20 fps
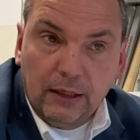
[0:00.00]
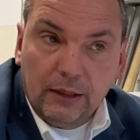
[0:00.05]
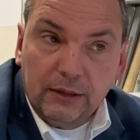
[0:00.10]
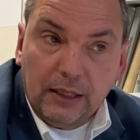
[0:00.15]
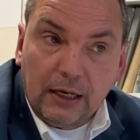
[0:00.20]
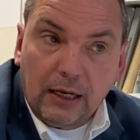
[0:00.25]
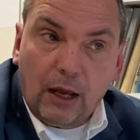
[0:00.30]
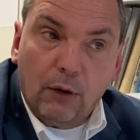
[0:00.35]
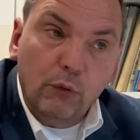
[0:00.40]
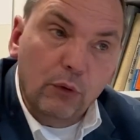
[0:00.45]

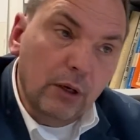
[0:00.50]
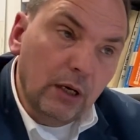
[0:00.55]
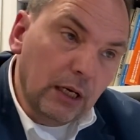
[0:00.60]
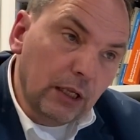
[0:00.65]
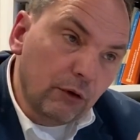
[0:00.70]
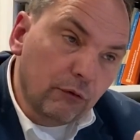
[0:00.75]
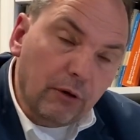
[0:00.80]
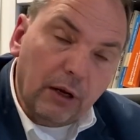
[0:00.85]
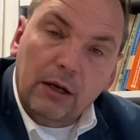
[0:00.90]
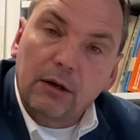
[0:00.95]
then I
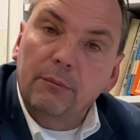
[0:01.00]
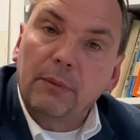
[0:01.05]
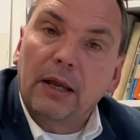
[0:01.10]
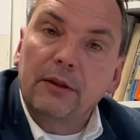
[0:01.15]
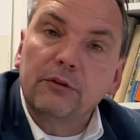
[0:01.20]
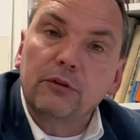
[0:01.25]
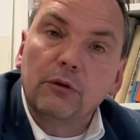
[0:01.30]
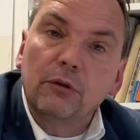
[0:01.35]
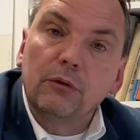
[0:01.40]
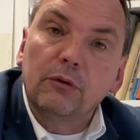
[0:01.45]
really
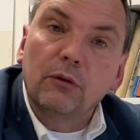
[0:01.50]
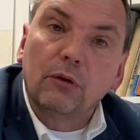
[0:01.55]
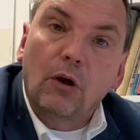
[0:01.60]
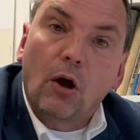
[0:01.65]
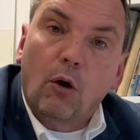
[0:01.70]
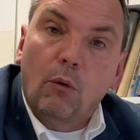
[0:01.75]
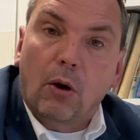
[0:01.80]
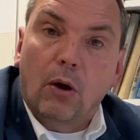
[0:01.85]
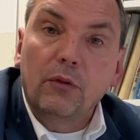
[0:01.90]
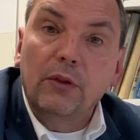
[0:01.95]
recommend you to
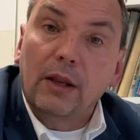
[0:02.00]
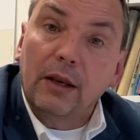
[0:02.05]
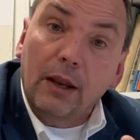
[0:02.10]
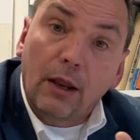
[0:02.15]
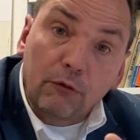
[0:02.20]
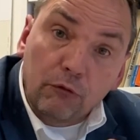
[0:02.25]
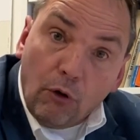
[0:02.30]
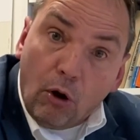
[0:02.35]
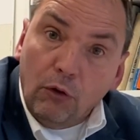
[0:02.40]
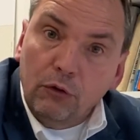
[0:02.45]
go on and
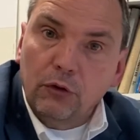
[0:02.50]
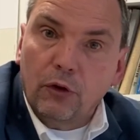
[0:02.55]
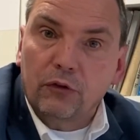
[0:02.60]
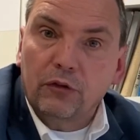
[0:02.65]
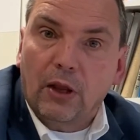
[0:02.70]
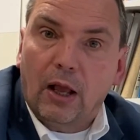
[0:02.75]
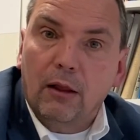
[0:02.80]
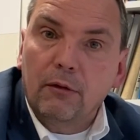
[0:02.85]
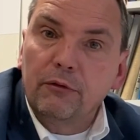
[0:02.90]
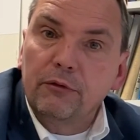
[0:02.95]
enroll
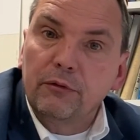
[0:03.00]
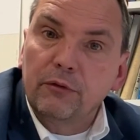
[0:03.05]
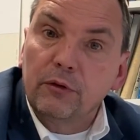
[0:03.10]
yourself